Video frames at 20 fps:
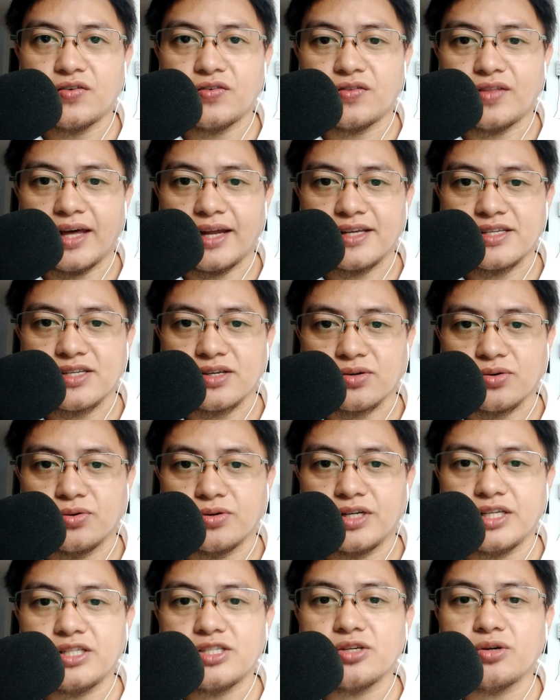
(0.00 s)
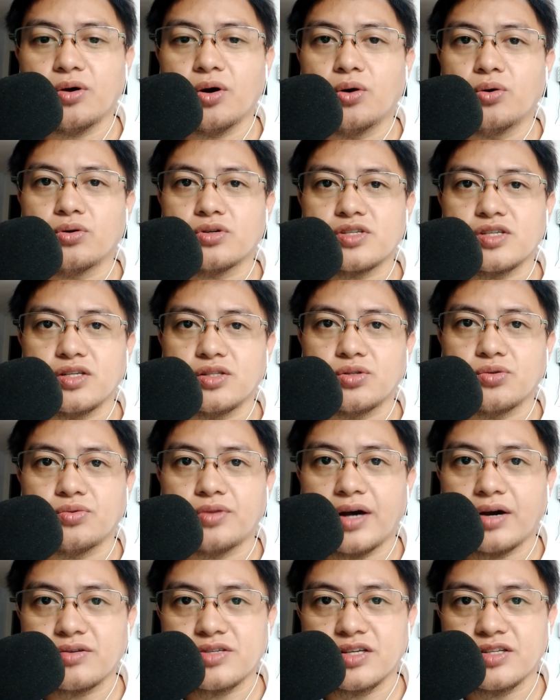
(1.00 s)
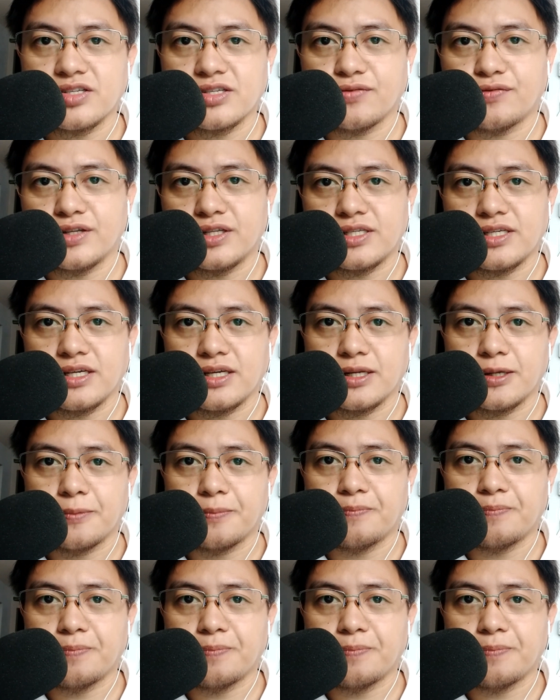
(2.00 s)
That is according to Oakes in 2017.